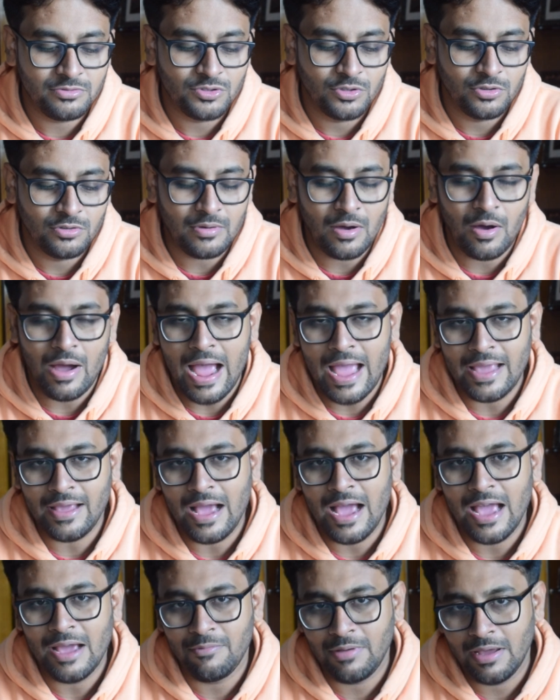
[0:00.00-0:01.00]
So I,
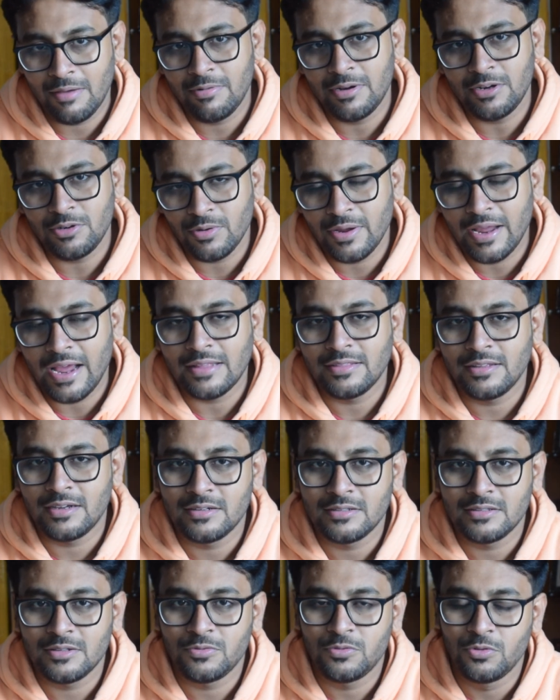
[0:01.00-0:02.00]
I have able to
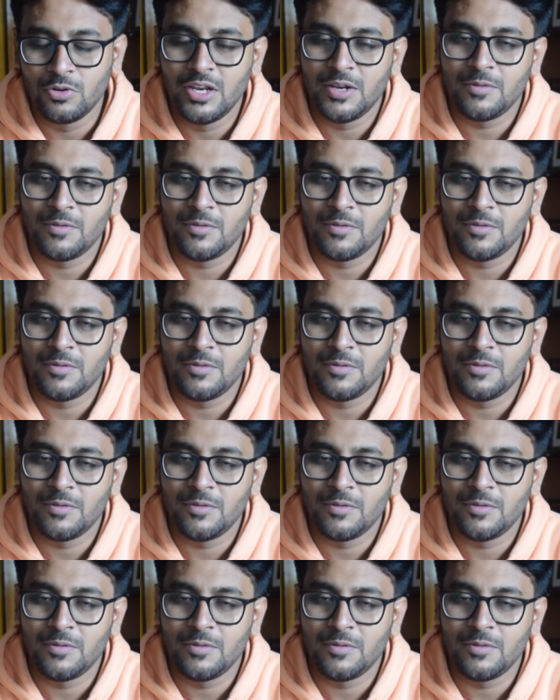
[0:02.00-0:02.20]
gather the full